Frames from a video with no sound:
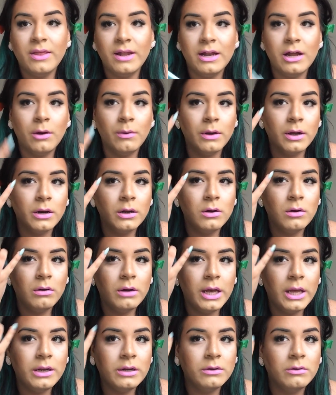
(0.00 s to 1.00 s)
then now we're going to go
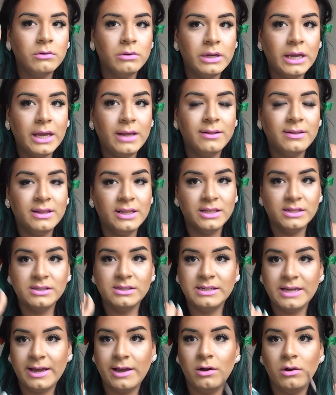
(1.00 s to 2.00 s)
ahead and create this
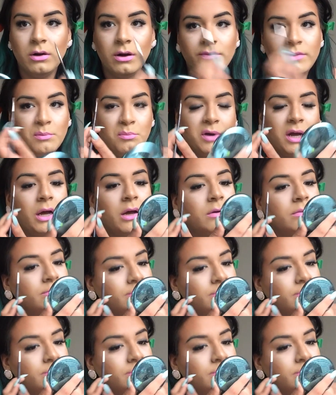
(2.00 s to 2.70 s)
tail of the brow.